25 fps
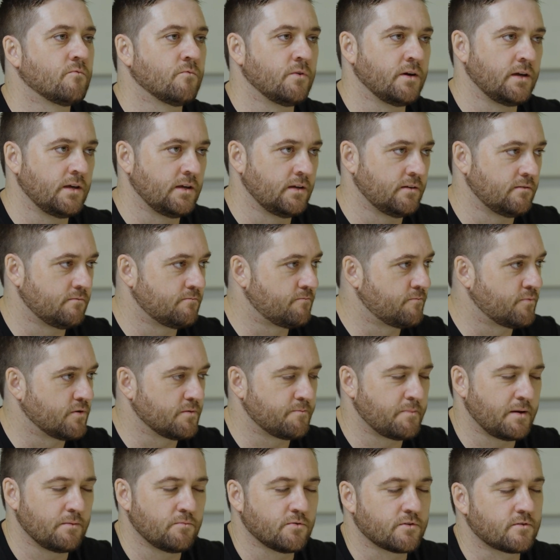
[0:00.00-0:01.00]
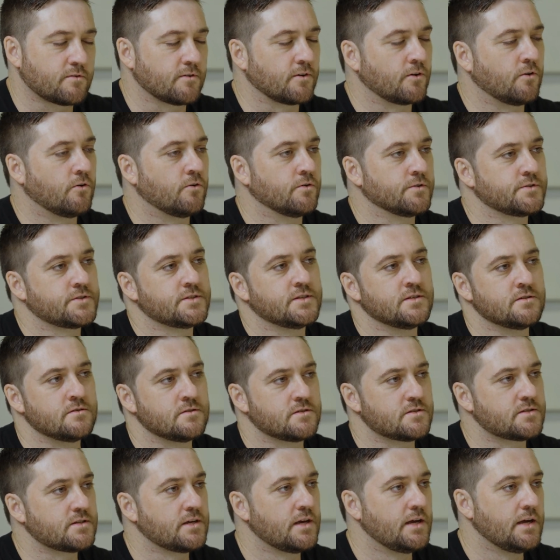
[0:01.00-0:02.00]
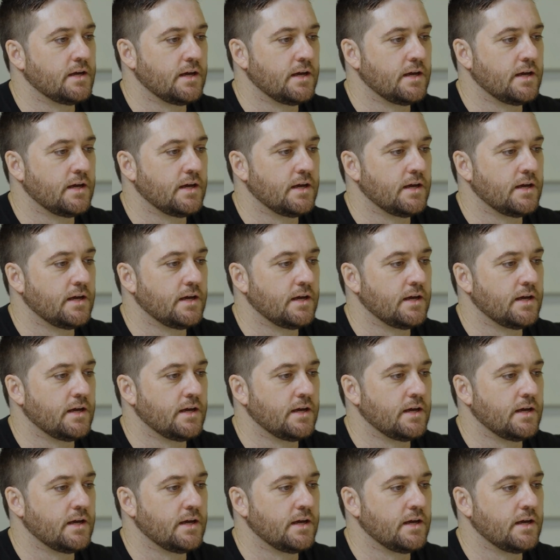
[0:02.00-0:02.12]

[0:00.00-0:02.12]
We put people through courses.